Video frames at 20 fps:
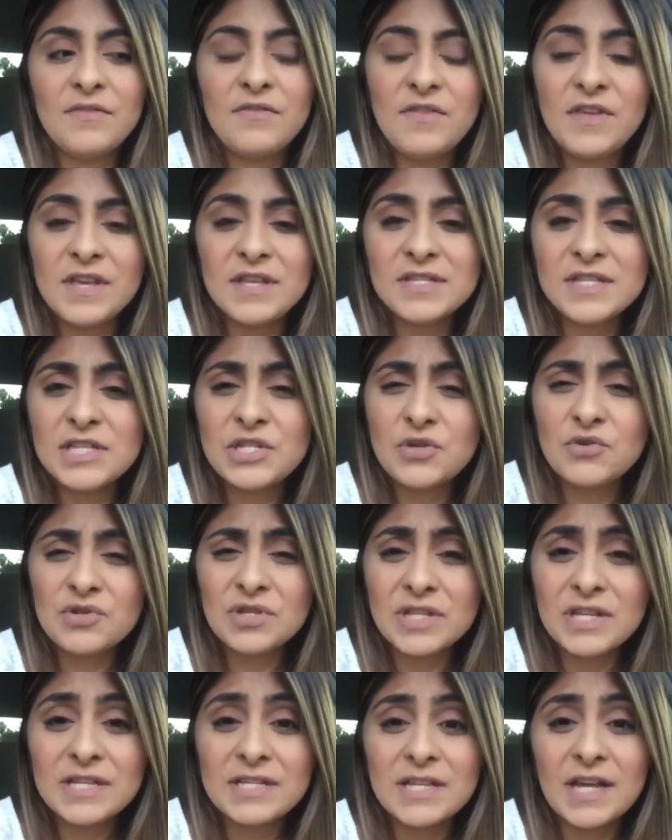This is
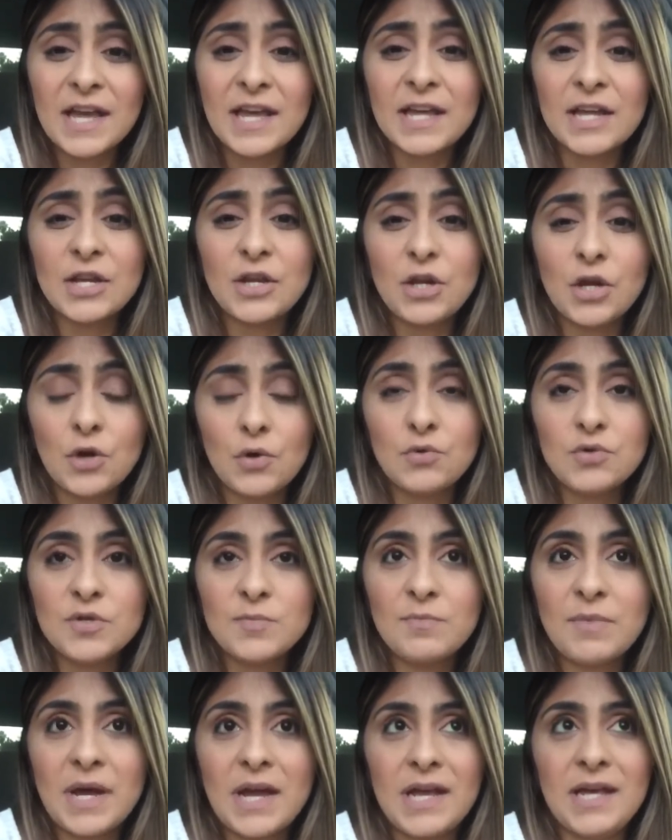usually
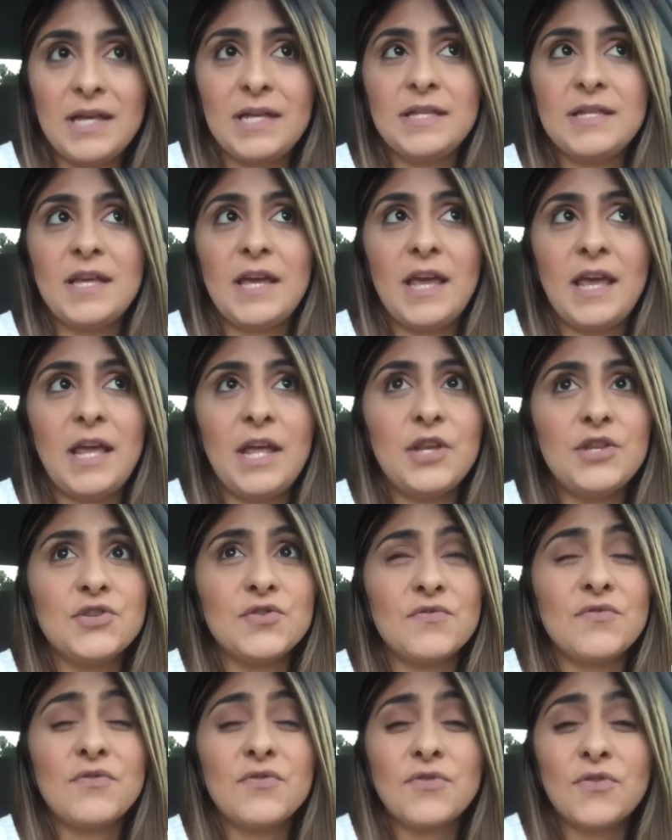diagnosed by the age
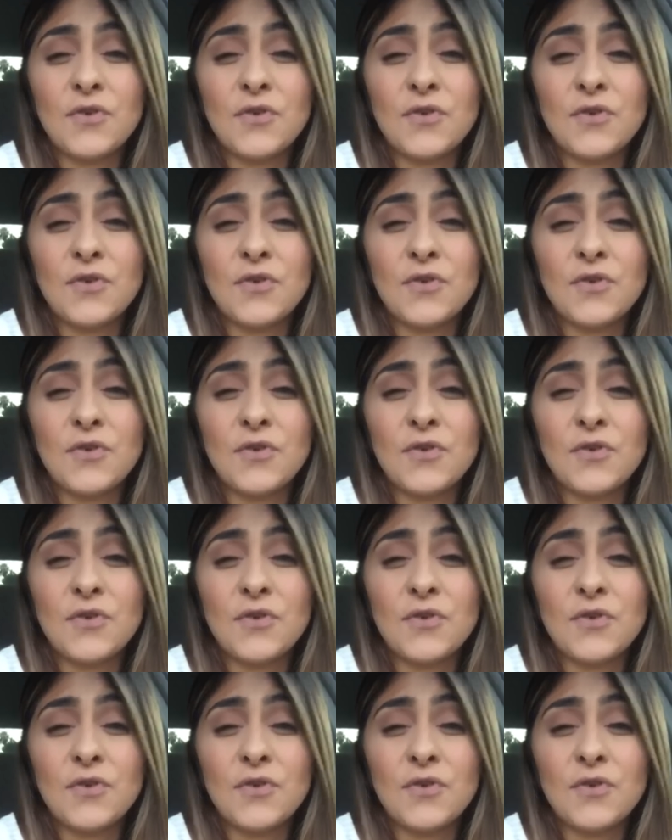of